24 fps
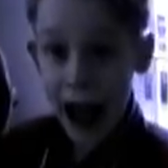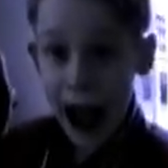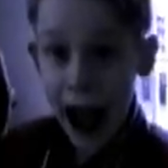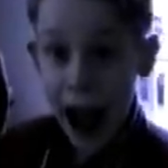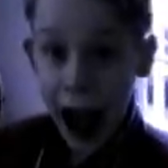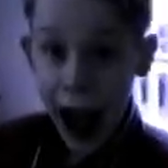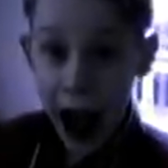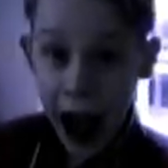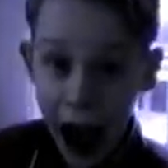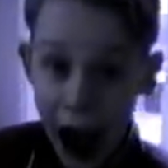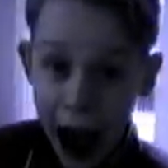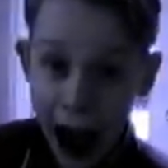You
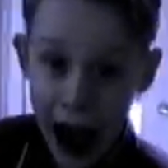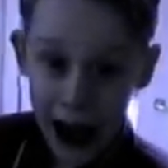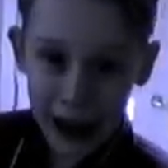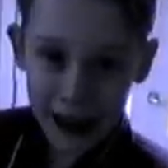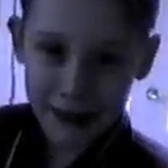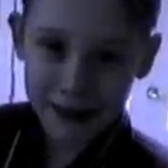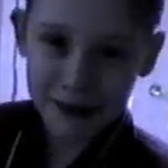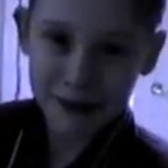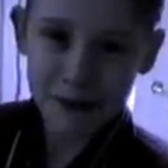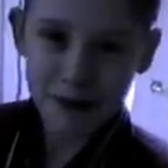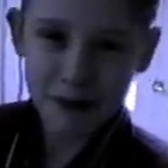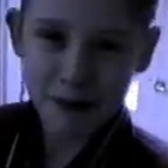were in the
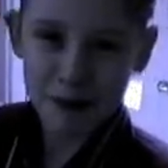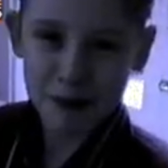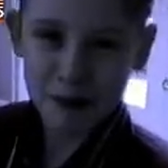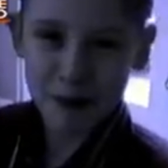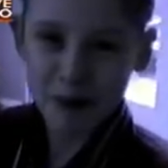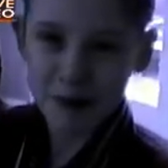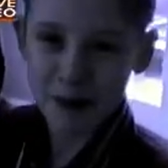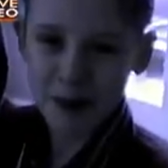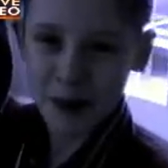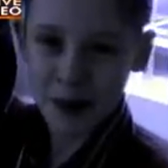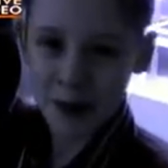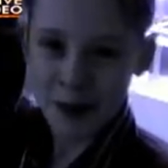
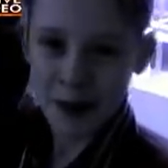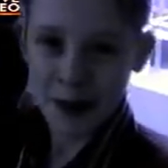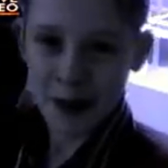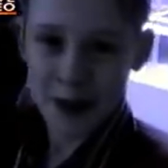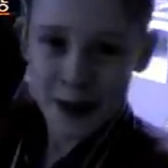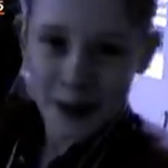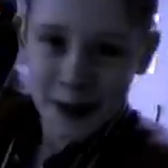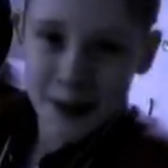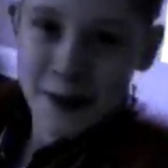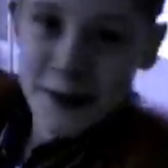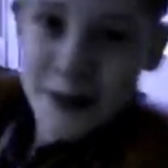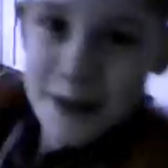Nutcracker?
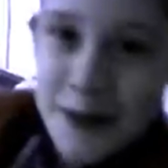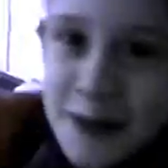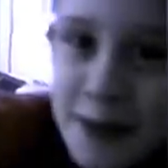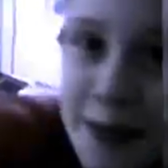He's a great